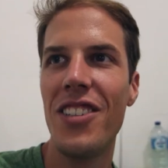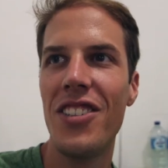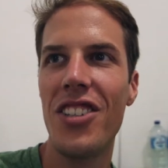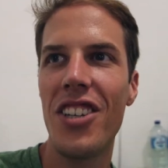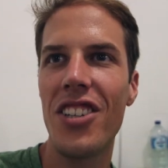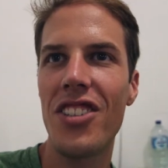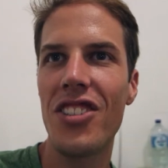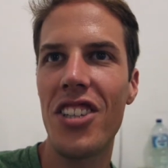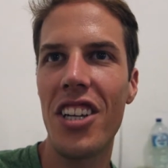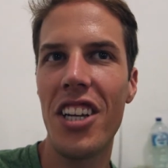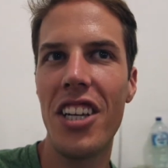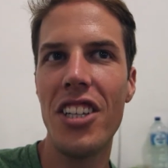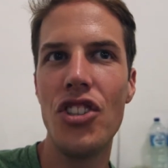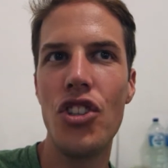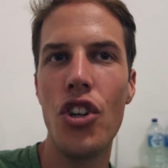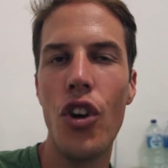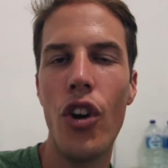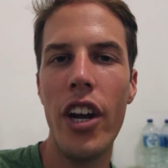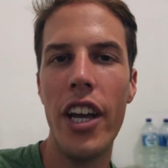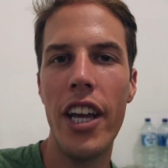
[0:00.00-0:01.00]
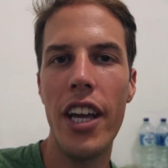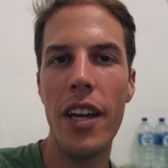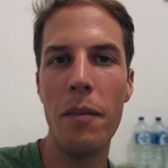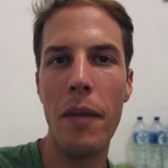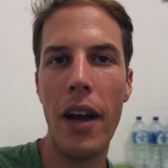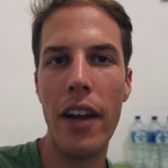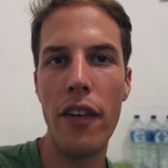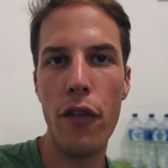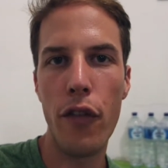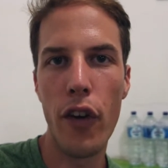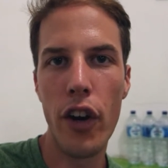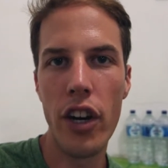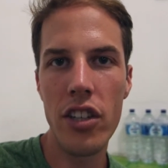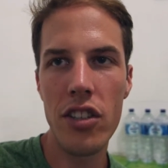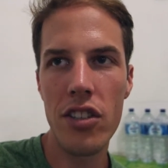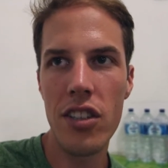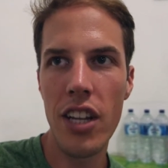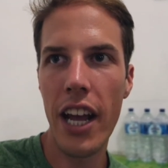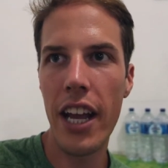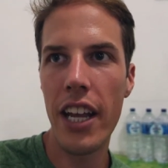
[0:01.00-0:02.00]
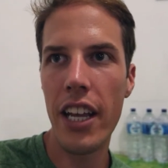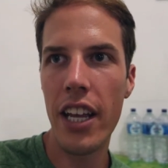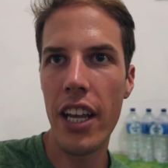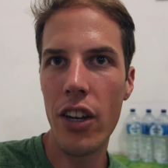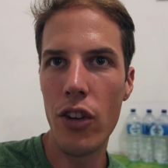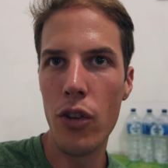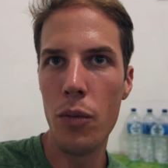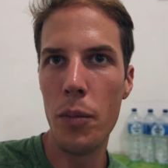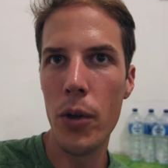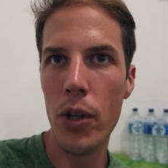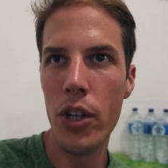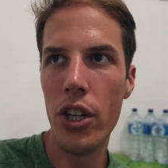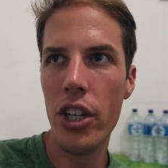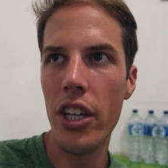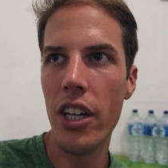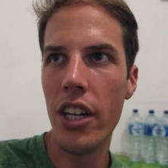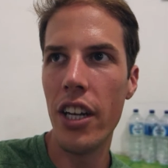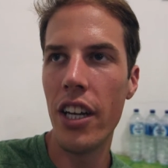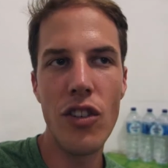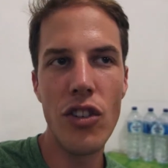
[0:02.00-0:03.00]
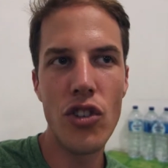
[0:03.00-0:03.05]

Just enjoying my first night in Ubud.